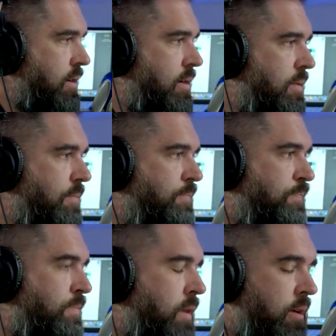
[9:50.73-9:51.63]

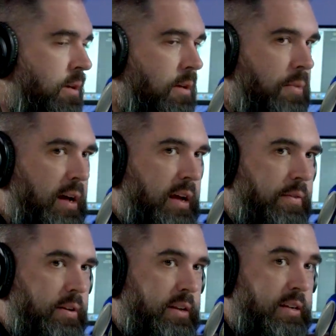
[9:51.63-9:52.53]
but I
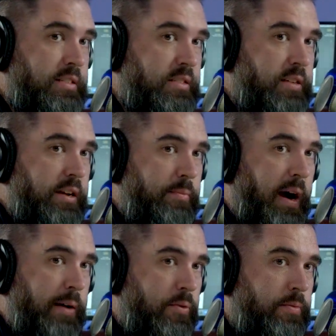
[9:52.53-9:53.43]
have a Dixon Study
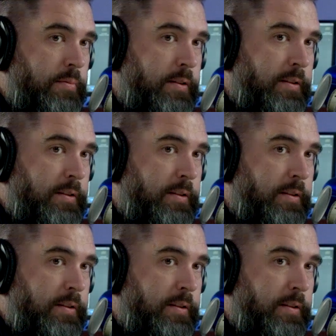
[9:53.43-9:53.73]
Bible